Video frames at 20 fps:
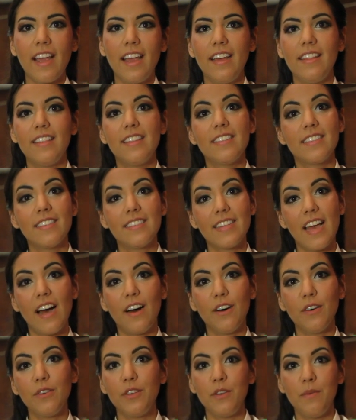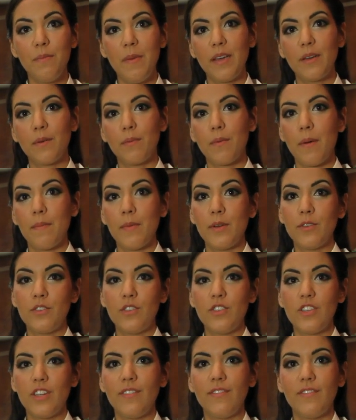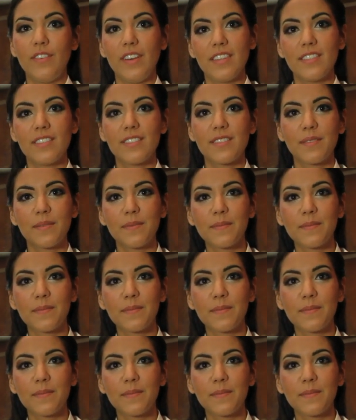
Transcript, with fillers: and this is how you make a Ramos Gin Fizz.